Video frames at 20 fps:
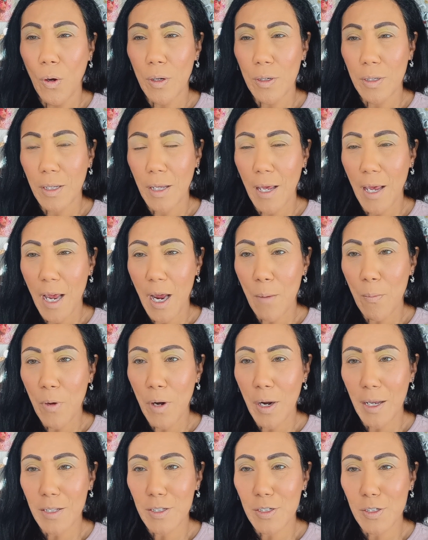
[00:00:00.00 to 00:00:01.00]
On
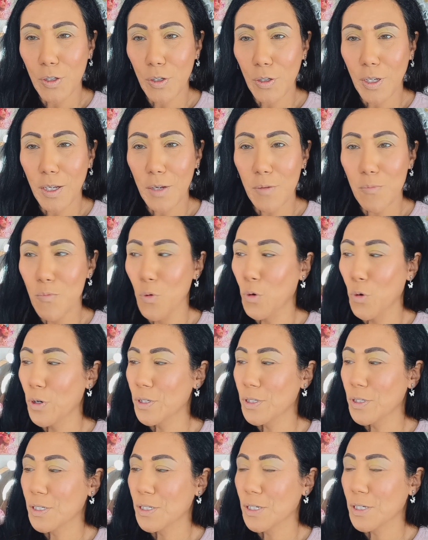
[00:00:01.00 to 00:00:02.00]
camera, it's looking
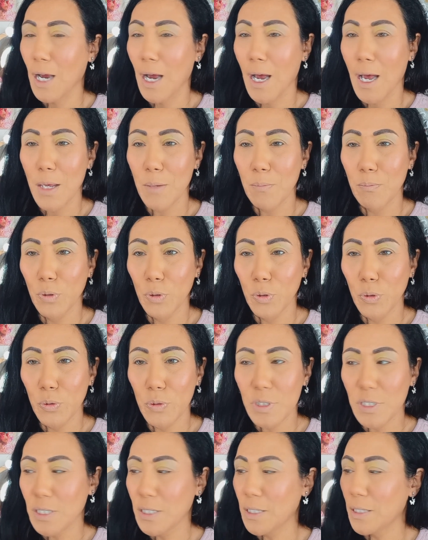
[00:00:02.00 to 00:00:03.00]
more sky
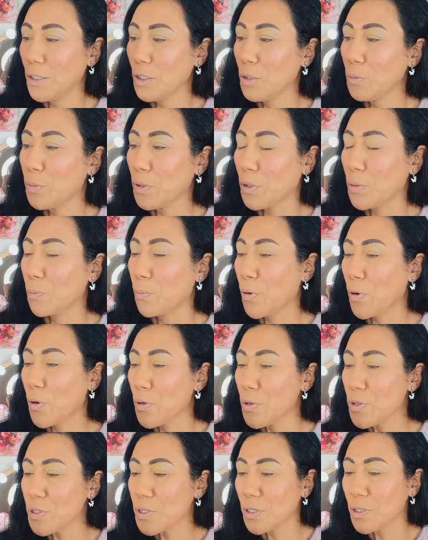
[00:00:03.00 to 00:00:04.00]
blue teal, but in
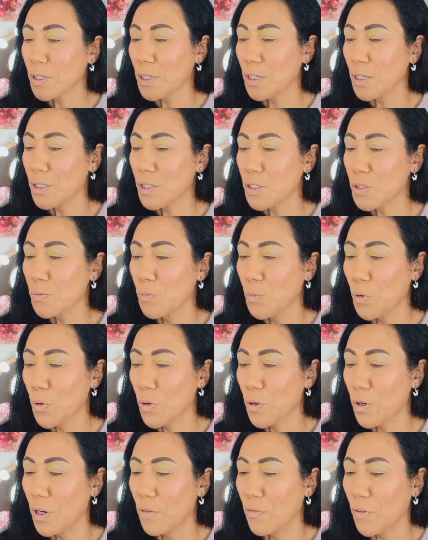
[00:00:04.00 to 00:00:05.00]
person, it's
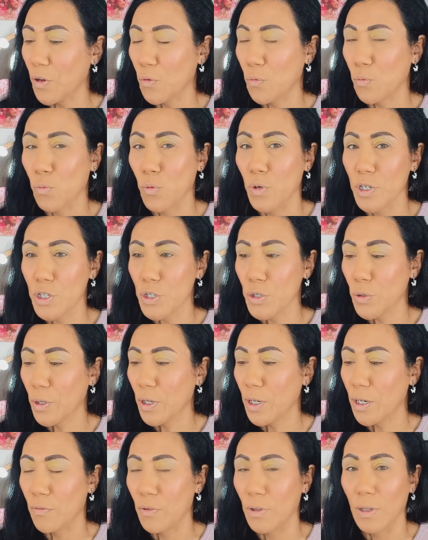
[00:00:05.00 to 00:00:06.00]
more of a richer
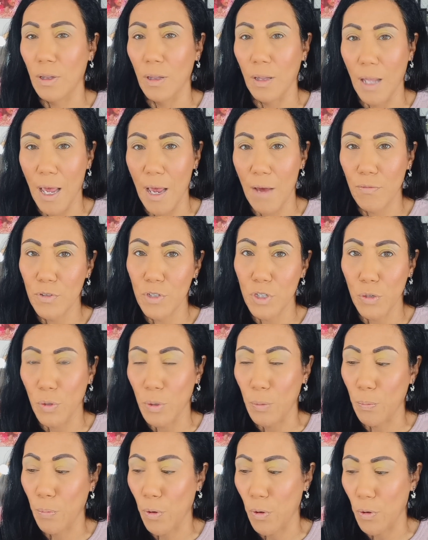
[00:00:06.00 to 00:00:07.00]
kind of a
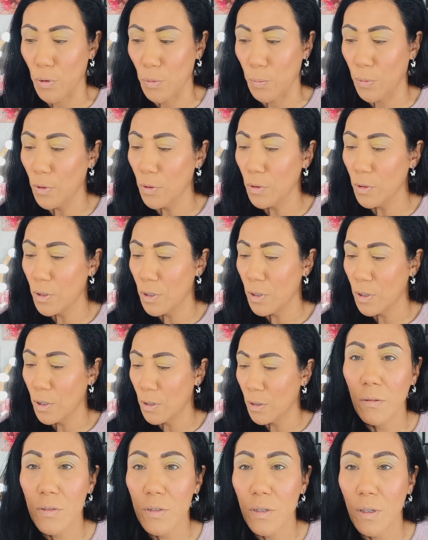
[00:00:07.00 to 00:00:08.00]
lavendery purple.
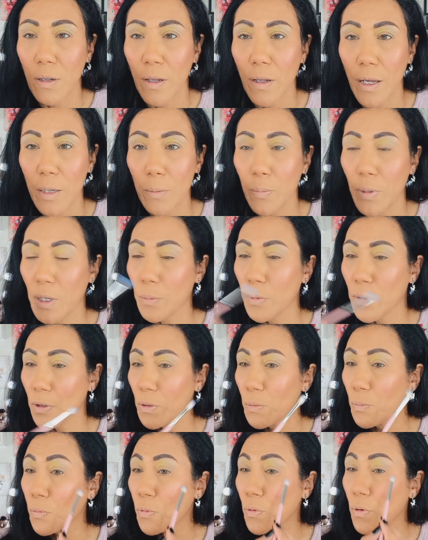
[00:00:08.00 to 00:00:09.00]
There's a lot of pigment
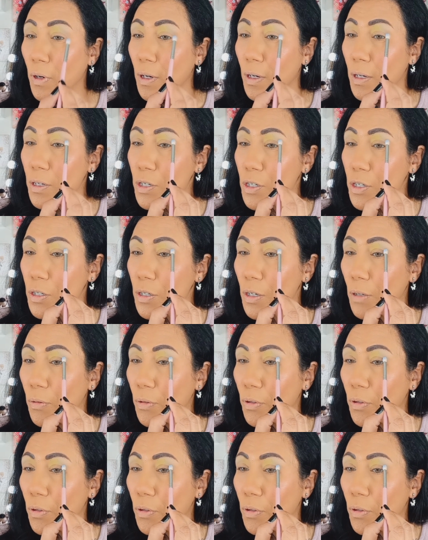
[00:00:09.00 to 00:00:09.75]
on the brush.